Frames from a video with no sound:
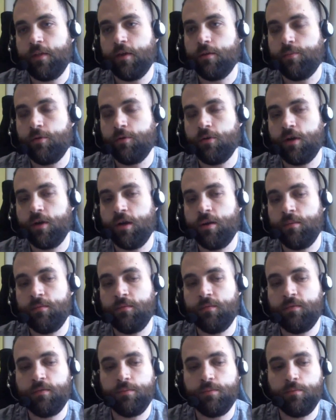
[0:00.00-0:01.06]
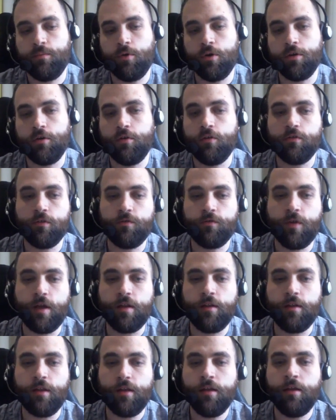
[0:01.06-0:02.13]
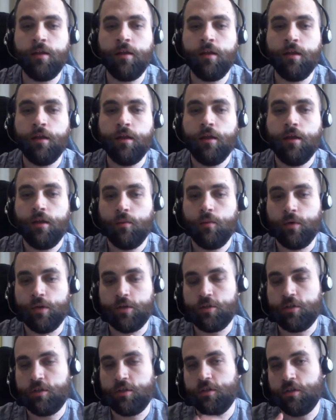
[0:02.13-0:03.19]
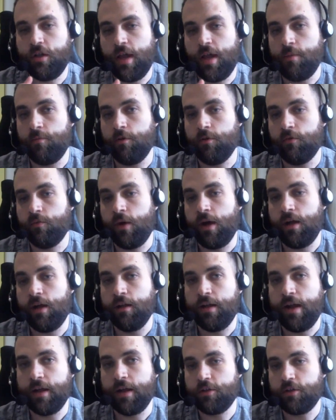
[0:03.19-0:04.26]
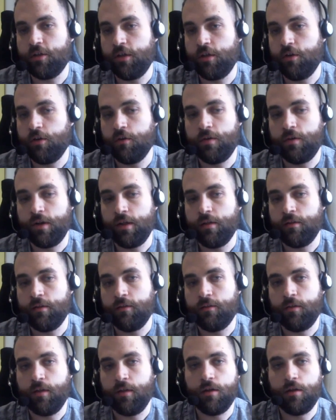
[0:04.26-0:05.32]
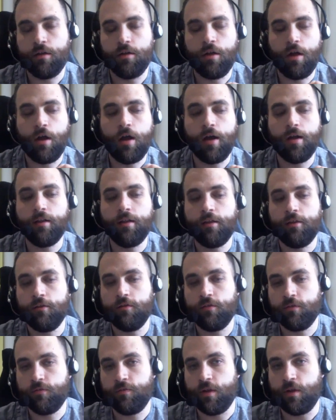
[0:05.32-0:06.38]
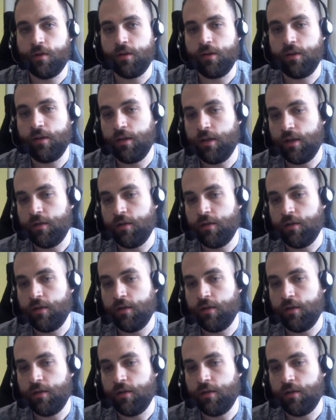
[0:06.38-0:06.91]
programs more user friendly, which Emerald Wallet actually already is highly user friendly, and I